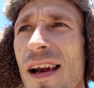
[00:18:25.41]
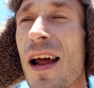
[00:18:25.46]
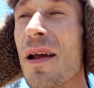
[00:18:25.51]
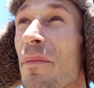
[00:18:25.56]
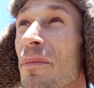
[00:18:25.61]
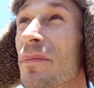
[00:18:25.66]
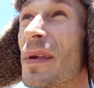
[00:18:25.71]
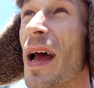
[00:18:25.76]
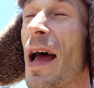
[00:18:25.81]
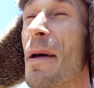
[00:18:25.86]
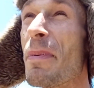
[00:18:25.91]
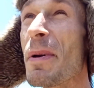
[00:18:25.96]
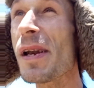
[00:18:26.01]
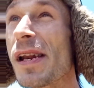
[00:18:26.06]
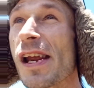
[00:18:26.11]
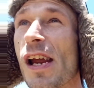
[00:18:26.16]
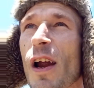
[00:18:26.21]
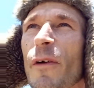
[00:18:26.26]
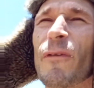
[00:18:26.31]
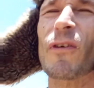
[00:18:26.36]
I've been
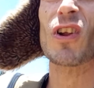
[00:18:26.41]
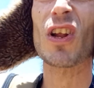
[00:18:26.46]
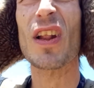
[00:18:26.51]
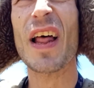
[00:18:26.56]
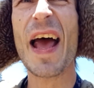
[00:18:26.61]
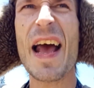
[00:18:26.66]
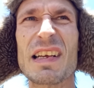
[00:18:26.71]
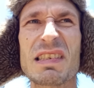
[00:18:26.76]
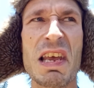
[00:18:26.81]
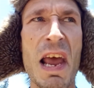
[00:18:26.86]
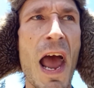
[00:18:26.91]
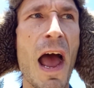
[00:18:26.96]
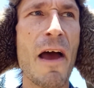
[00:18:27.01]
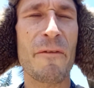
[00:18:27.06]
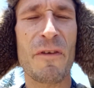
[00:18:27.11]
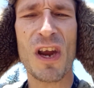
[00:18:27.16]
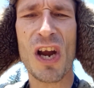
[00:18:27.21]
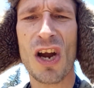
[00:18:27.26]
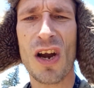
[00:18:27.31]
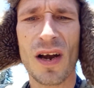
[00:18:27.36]
here for the last
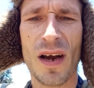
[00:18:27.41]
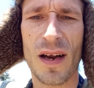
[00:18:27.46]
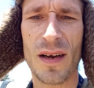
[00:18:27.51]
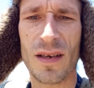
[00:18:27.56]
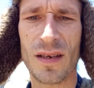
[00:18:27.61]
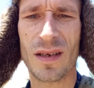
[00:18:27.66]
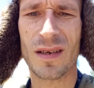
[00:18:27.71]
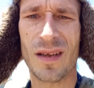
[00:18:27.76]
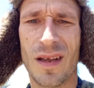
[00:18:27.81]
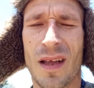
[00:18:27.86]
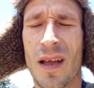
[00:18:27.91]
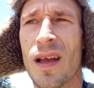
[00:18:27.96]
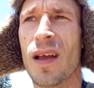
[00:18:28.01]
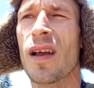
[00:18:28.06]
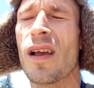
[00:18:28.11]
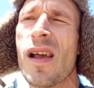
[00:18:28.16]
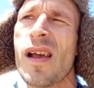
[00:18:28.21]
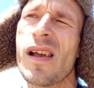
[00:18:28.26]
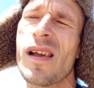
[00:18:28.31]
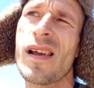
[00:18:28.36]
half year
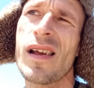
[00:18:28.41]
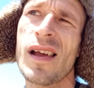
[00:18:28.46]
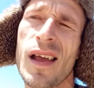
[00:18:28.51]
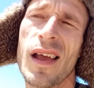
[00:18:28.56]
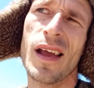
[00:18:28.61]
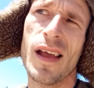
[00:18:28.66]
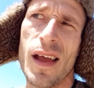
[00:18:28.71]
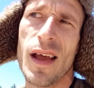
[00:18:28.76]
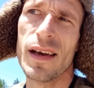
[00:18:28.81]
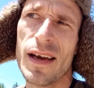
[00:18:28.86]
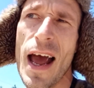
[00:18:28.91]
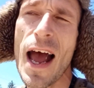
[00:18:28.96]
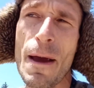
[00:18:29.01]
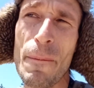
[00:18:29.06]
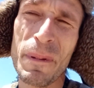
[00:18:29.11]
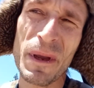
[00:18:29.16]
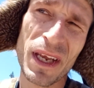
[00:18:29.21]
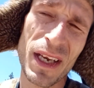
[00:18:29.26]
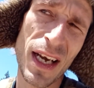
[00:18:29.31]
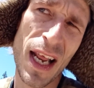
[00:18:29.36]

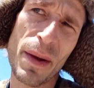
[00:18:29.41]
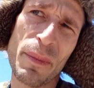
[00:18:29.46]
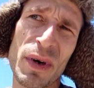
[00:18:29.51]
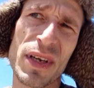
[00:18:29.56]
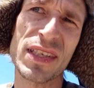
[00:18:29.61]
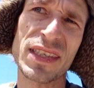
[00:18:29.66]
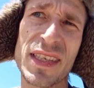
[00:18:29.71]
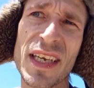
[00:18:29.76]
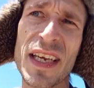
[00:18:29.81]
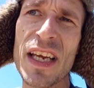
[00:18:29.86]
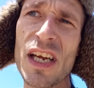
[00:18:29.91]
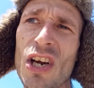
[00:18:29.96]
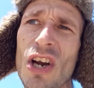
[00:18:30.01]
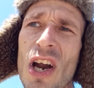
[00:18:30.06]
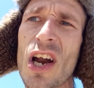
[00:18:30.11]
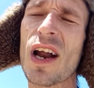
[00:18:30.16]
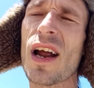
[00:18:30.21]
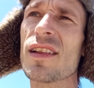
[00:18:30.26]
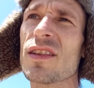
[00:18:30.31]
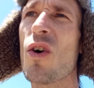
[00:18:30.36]
not being able to see her.